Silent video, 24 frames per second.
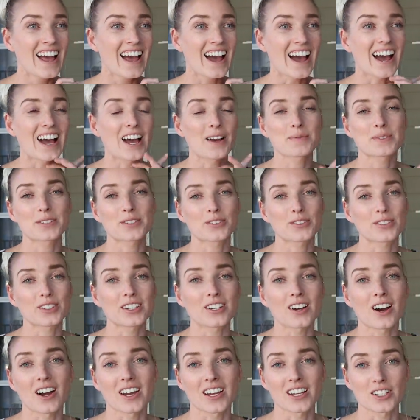Absolutely
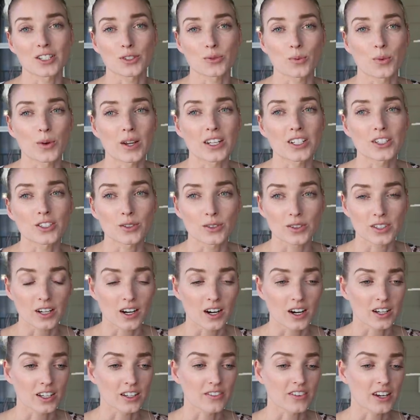not. It's way too
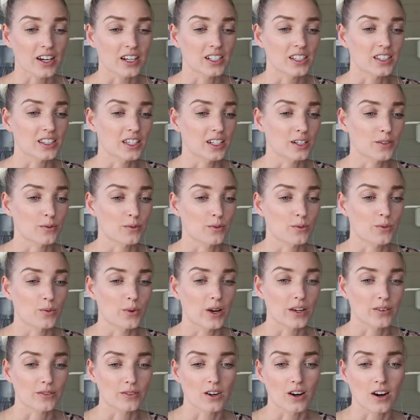young. If anything
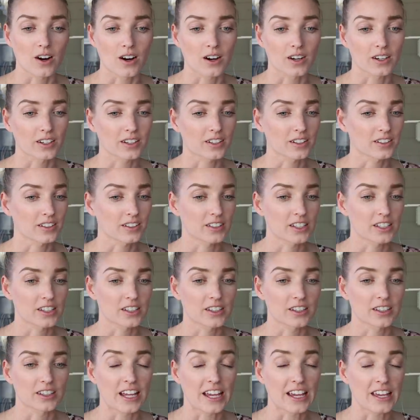went wrong
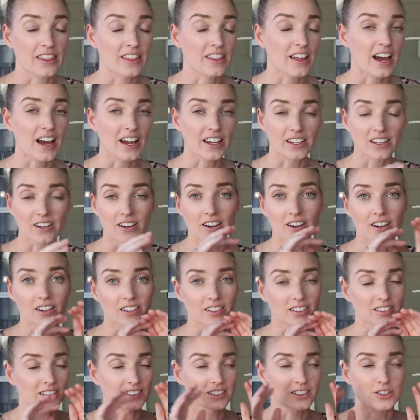like that young,
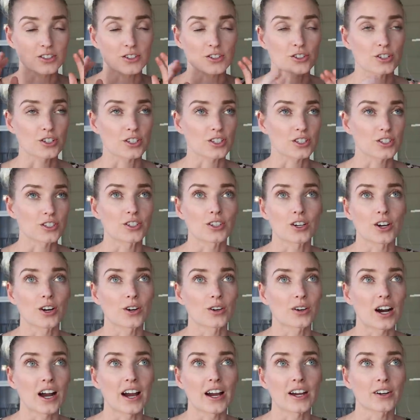ah. there's just
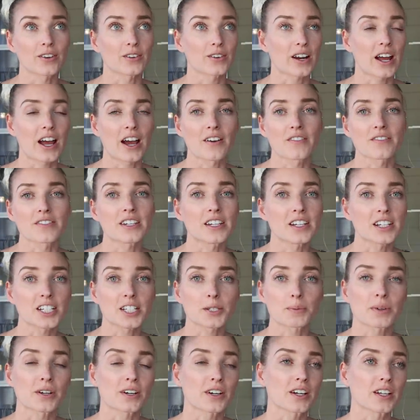no, I don't have the
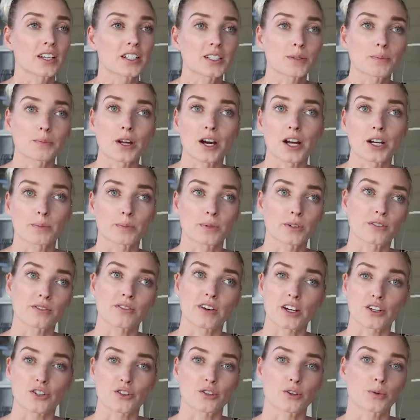experience. I'm not a
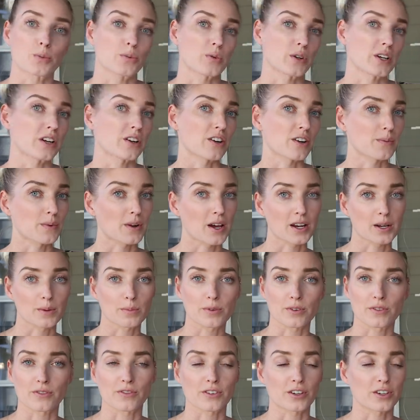professional breeder. I'm not a
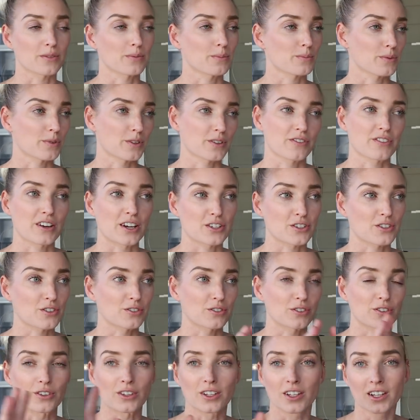prof
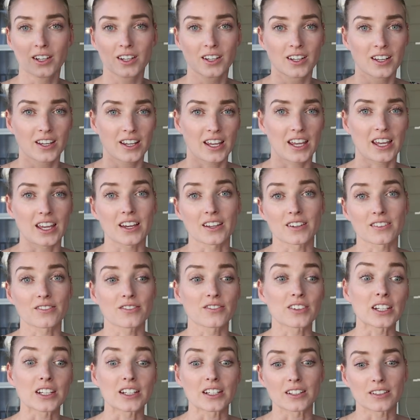professional hand
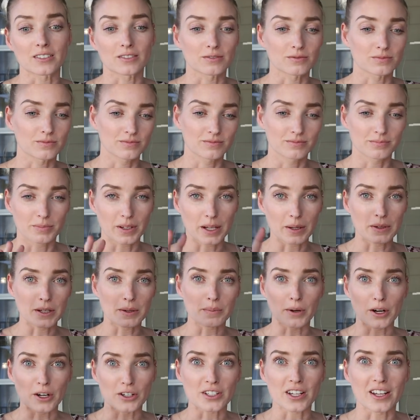feeding baby
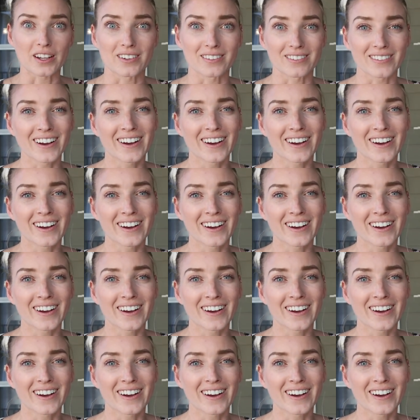person,